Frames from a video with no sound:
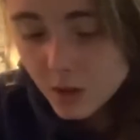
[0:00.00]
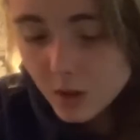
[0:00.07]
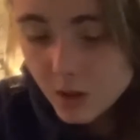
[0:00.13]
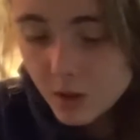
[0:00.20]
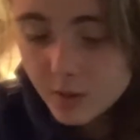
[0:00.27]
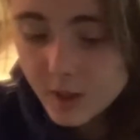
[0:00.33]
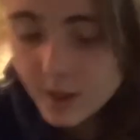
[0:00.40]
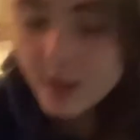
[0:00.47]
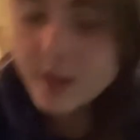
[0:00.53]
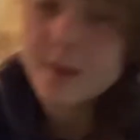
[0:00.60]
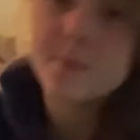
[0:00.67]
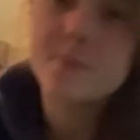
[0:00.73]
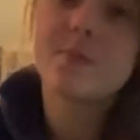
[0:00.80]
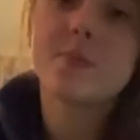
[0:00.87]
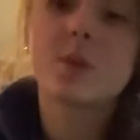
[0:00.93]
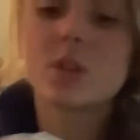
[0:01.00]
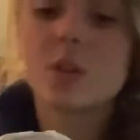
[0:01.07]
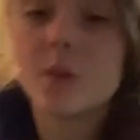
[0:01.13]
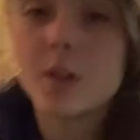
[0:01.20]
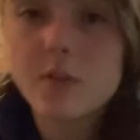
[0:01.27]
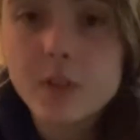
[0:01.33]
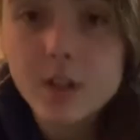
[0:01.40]
Okay, so we
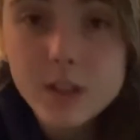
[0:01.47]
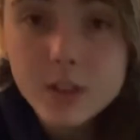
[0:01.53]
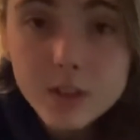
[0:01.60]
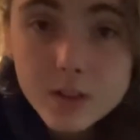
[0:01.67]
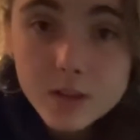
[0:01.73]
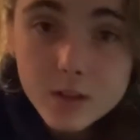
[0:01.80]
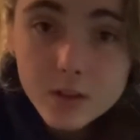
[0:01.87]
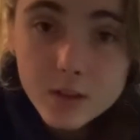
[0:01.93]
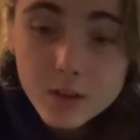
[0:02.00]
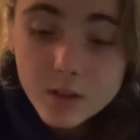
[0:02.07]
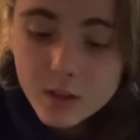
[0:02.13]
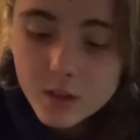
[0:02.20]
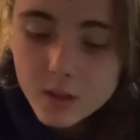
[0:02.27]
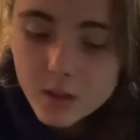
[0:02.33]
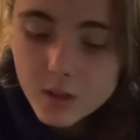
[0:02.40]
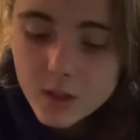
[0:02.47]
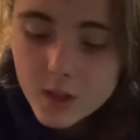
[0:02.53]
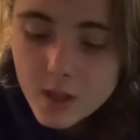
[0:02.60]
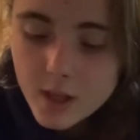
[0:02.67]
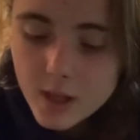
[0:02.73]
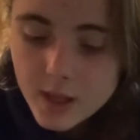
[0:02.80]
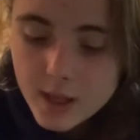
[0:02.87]
have this.
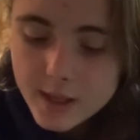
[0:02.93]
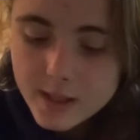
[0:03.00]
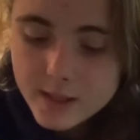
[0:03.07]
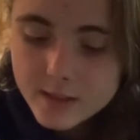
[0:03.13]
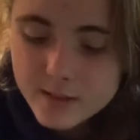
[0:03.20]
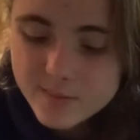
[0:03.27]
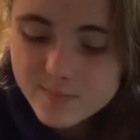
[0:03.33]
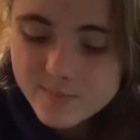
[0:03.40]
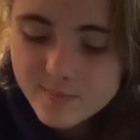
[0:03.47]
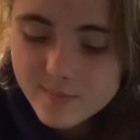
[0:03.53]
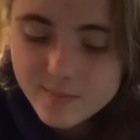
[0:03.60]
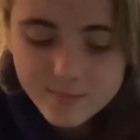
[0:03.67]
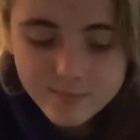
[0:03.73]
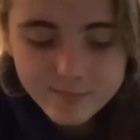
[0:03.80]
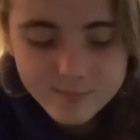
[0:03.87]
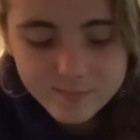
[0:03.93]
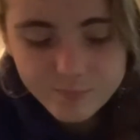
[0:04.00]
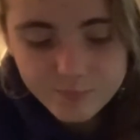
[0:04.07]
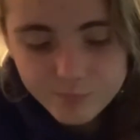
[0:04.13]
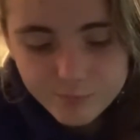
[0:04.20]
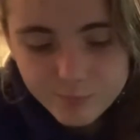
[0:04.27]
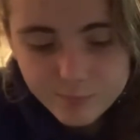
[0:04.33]
It,
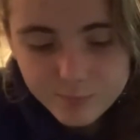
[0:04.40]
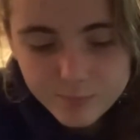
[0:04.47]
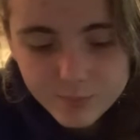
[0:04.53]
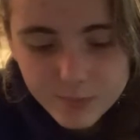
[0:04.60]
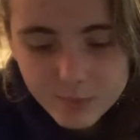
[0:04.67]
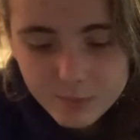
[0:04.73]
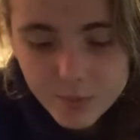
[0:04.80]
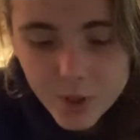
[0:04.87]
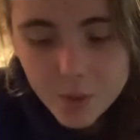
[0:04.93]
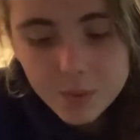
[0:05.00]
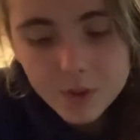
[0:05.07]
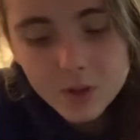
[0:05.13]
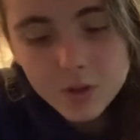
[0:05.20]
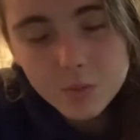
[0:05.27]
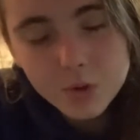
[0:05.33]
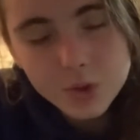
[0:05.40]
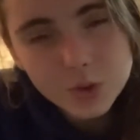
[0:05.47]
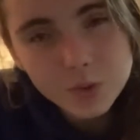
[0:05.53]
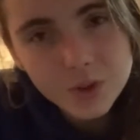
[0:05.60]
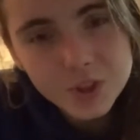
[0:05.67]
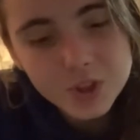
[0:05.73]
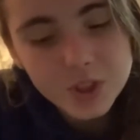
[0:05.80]
hmm, probably a little more
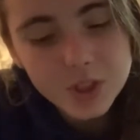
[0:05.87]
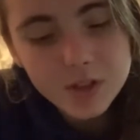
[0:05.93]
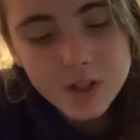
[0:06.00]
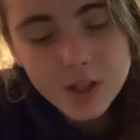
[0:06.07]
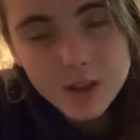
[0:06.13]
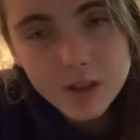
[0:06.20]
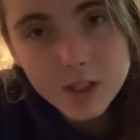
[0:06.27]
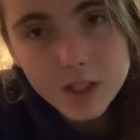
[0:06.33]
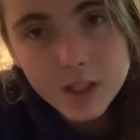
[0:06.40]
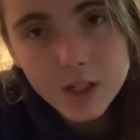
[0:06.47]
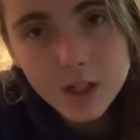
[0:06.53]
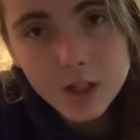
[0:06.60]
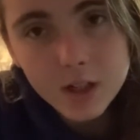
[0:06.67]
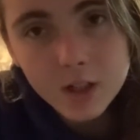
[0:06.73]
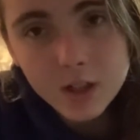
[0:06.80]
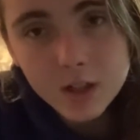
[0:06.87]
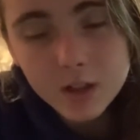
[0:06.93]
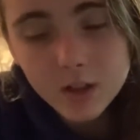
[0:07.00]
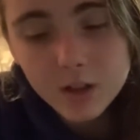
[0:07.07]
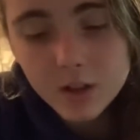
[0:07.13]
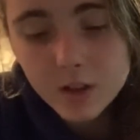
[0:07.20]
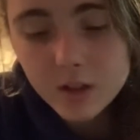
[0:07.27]
squishy than the, uh,
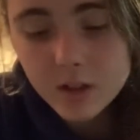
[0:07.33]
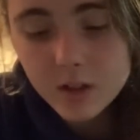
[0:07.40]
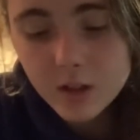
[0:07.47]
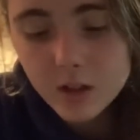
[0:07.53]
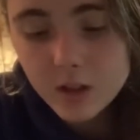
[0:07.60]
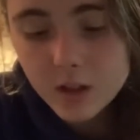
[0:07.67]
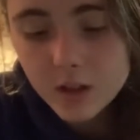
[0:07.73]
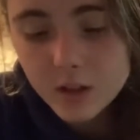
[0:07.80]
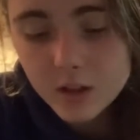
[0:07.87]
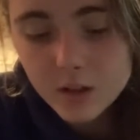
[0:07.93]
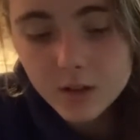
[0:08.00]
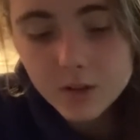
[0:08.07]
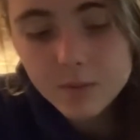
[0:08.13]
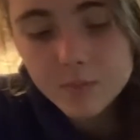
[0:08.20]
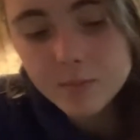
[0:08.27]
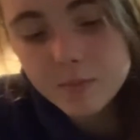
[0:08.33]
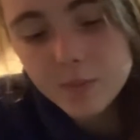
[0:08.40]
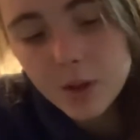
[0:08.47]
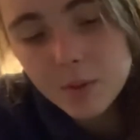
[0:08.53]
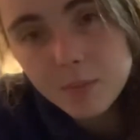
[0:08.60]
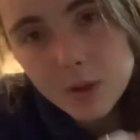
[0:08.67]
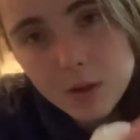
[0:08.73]
uh,
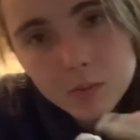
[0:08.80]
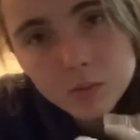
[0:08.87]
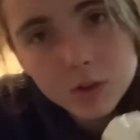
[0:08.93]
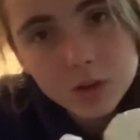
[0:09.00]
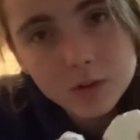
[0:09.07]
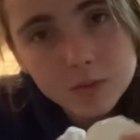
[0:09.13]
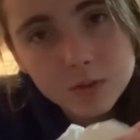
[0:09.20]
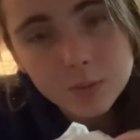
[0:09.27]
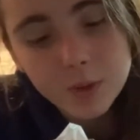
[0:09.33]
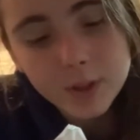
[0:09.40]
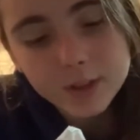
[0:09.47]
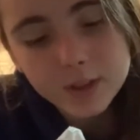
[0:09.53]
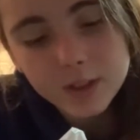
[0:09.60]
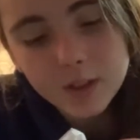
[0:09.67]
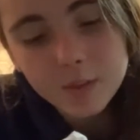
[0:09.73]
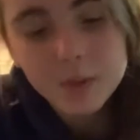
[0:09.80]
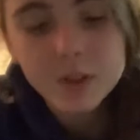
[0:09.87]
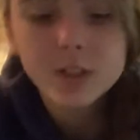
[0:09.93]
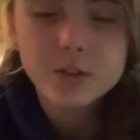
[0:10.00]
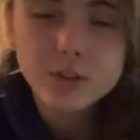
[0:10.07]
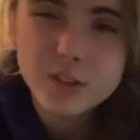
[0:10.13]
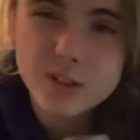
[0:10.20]
pom-poms, surprisingly. I mean, these
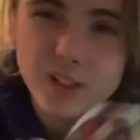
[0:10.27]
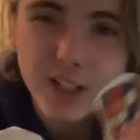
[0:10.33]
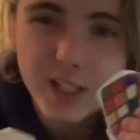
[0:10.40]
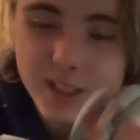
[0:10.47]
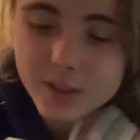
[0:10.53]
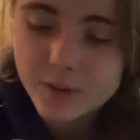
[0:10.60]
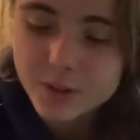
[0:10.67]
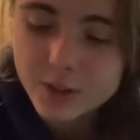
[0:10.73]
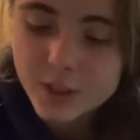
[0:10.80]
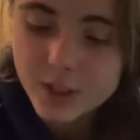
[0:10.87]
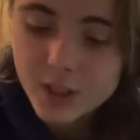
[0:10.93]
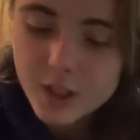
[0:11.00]
are still kind of squishy.